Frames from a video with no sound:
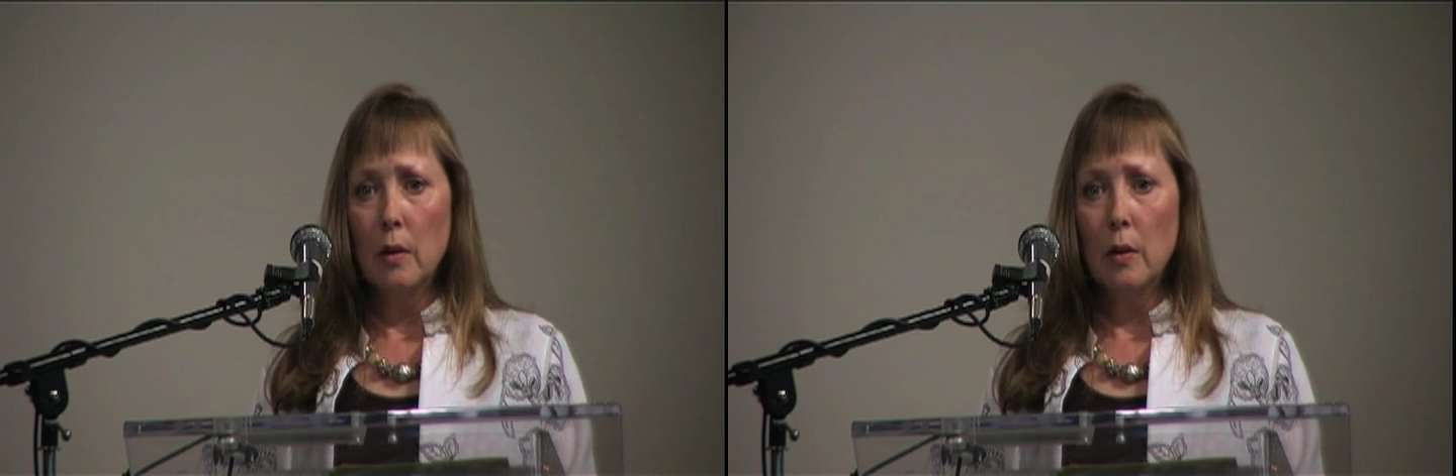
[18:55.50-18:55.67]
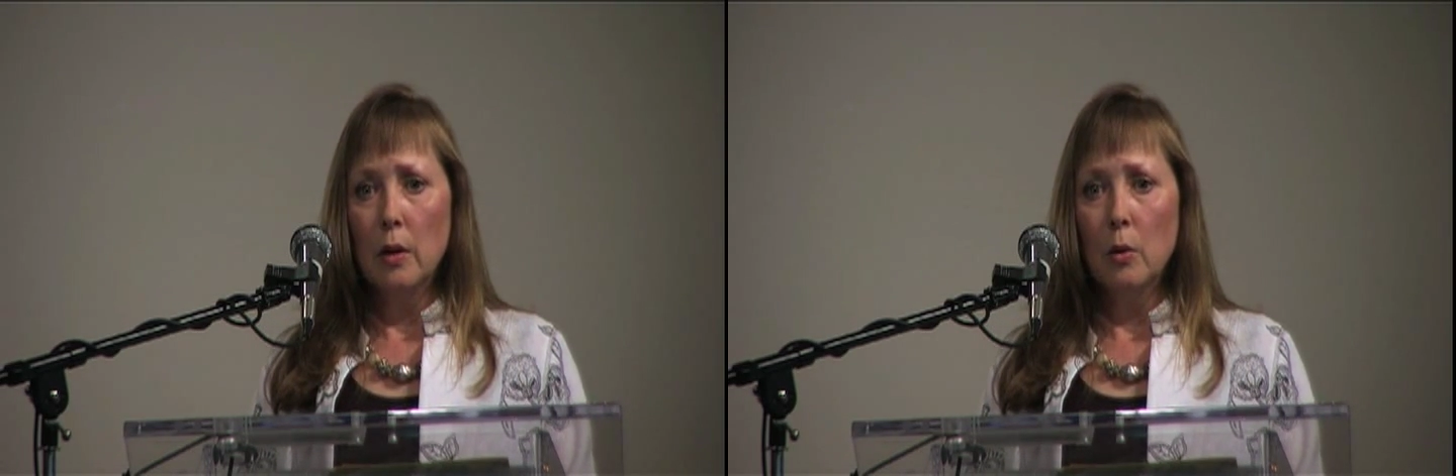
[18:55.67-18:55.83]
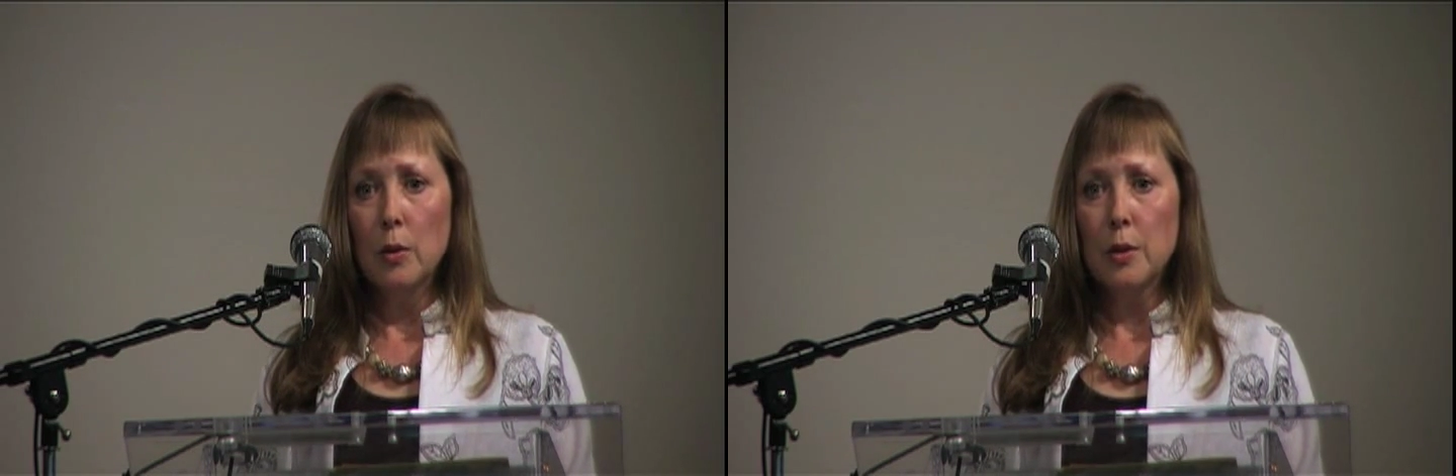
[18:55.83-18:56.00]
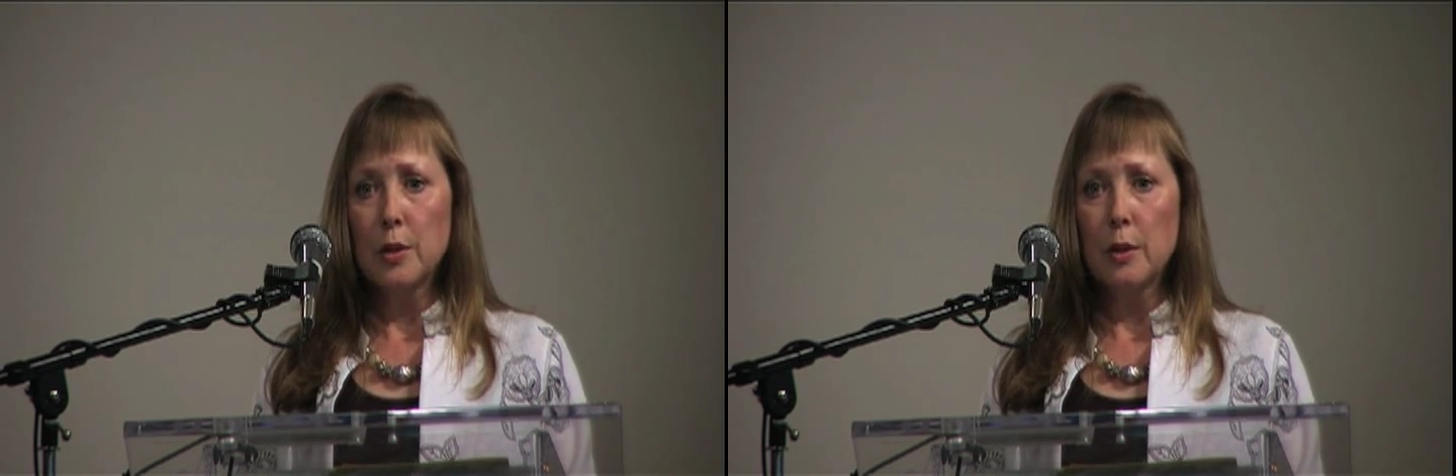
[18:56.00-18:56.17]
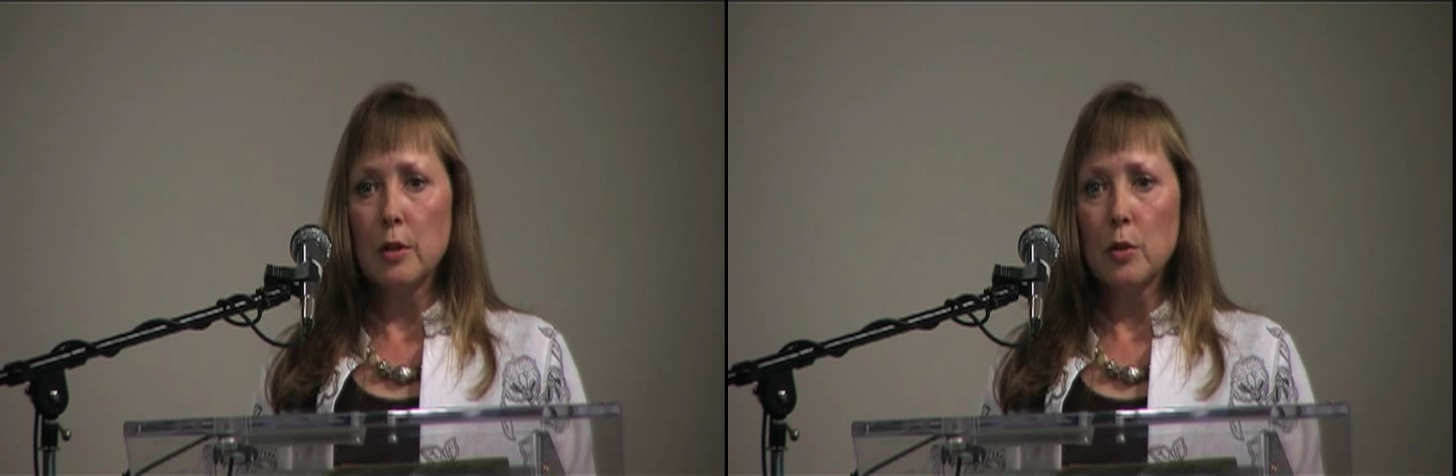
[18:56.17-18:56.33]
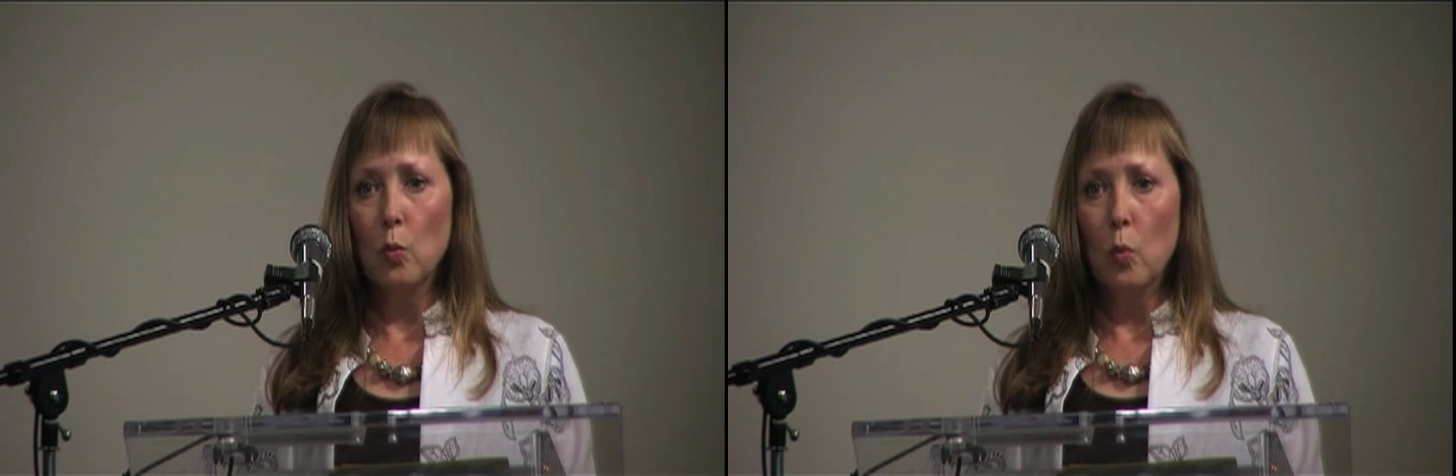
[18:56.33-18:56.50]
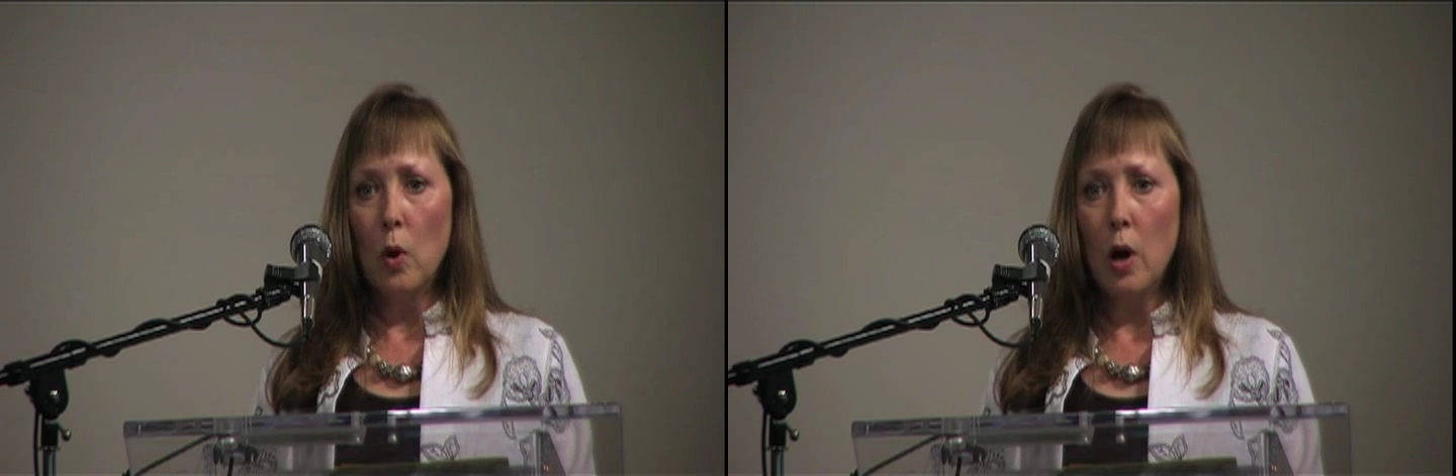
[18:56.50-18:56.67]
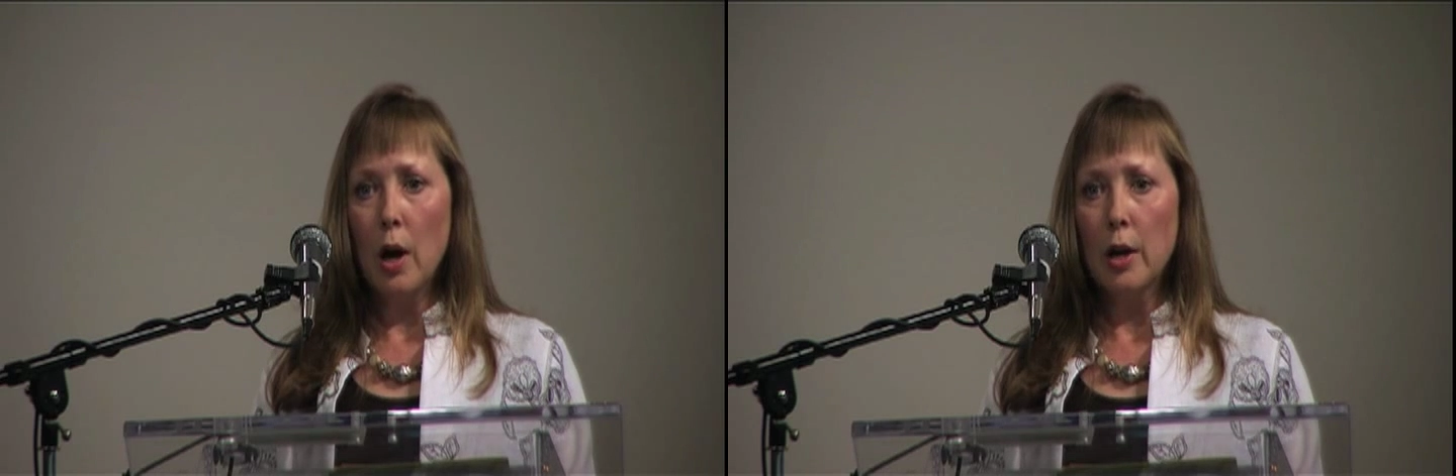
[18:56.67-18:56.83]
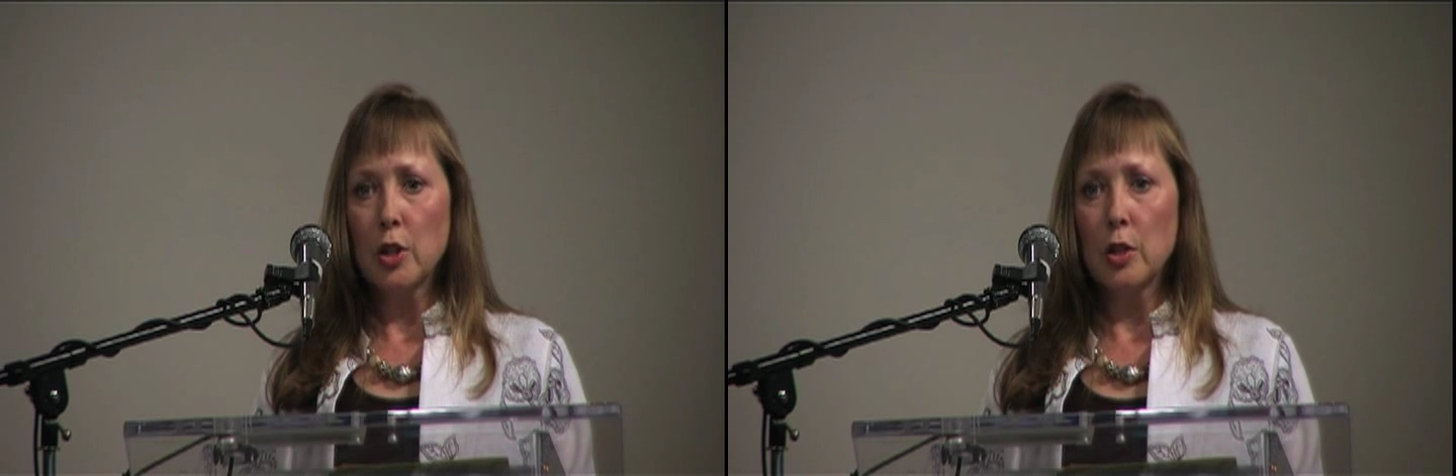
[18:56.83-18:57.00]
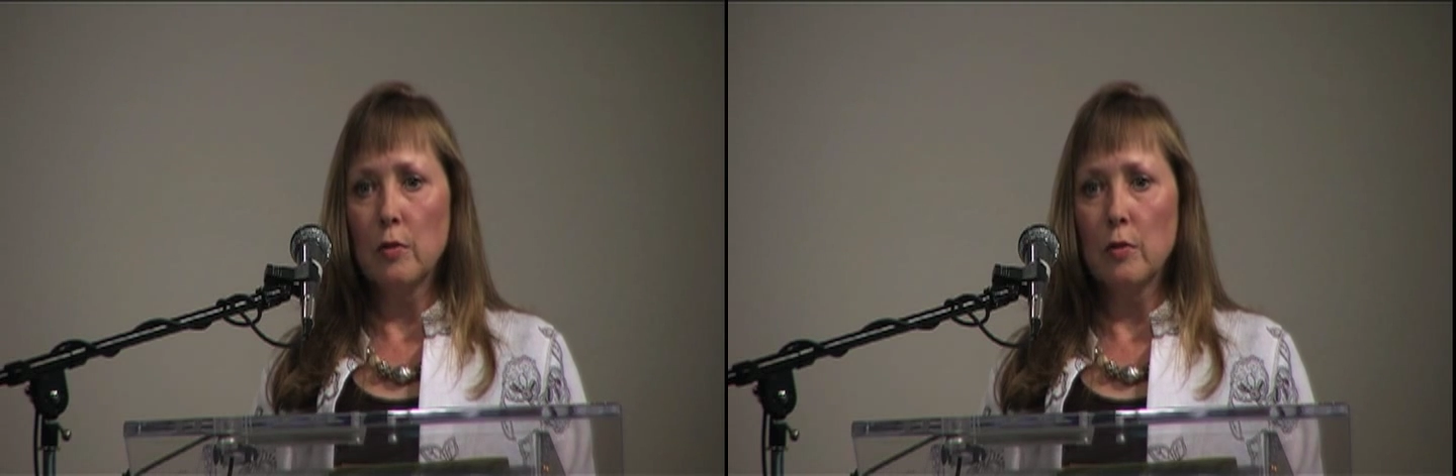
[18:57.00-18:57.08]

there was this wash